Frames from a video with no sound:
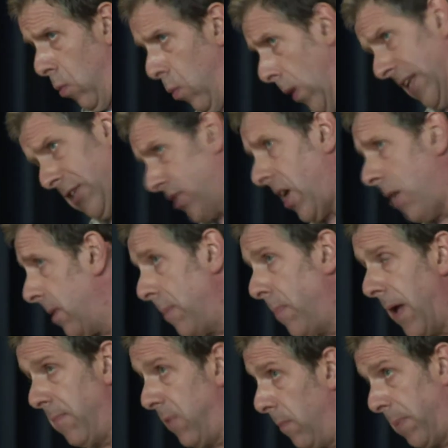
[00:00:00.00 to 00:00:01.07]
which so many
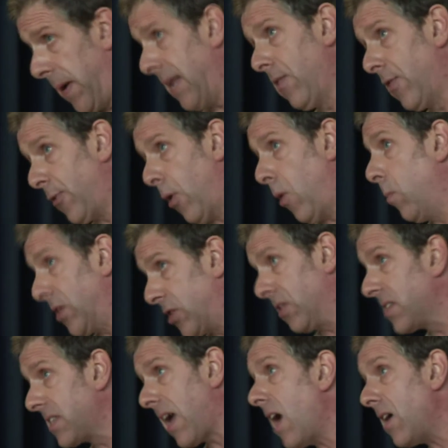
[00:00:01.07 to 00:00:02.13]
people have been through and which
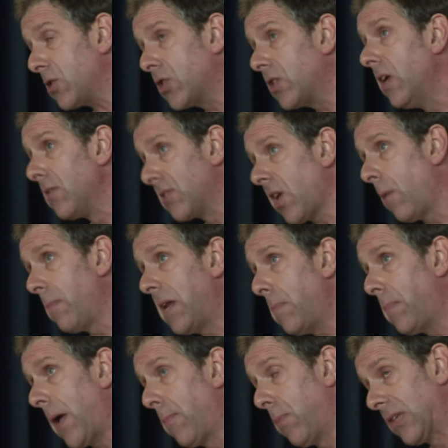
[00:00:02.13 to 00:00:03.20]
has touched so many
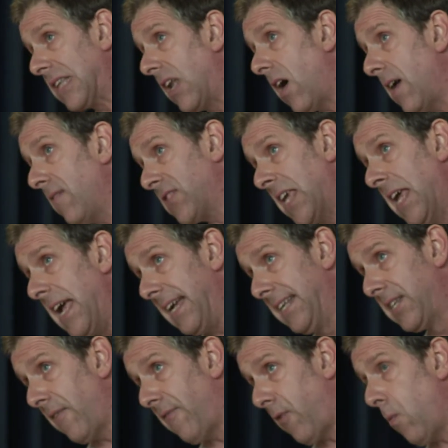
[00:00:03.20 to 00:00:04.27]
people's lives in
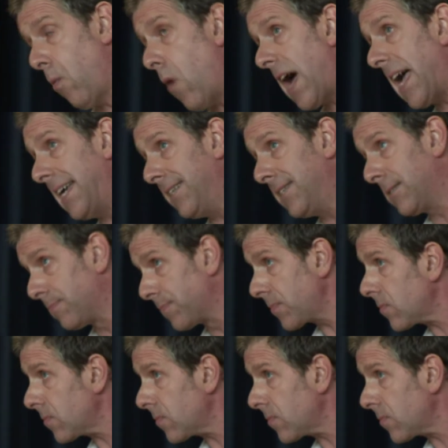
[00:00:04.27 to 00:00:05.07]
different ways.